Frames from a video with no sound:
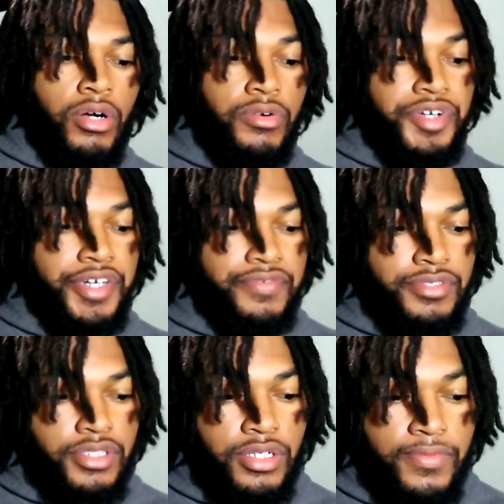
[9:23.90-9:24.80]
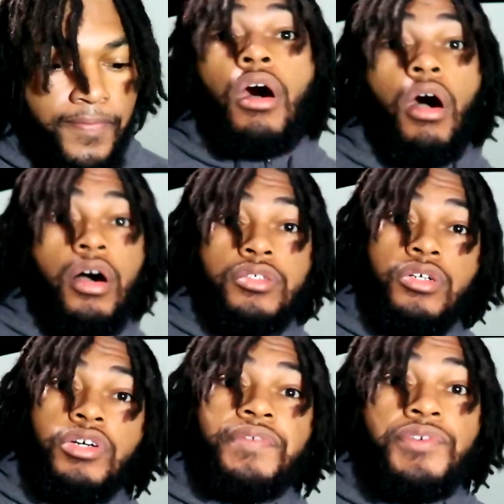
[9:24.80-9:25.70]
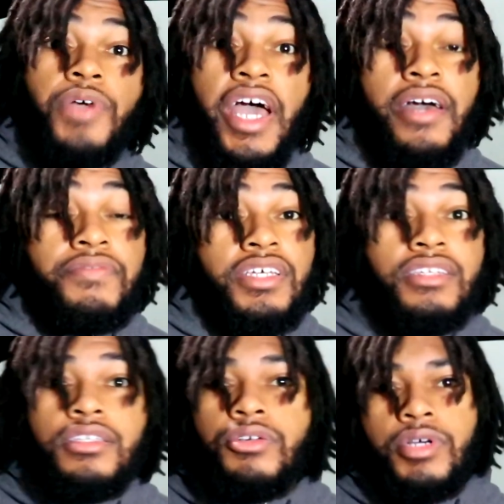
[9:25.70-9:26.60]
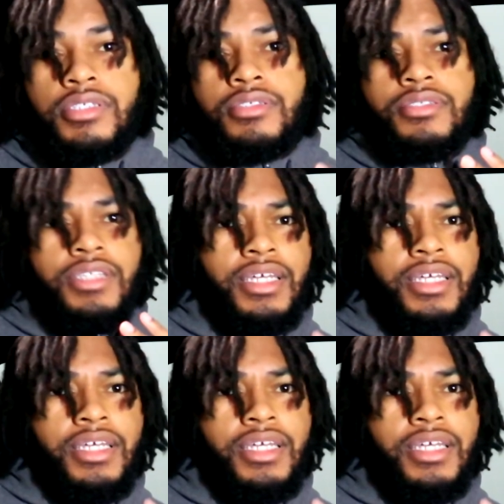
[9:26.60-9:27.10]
or whatever. So also, if you have any questions,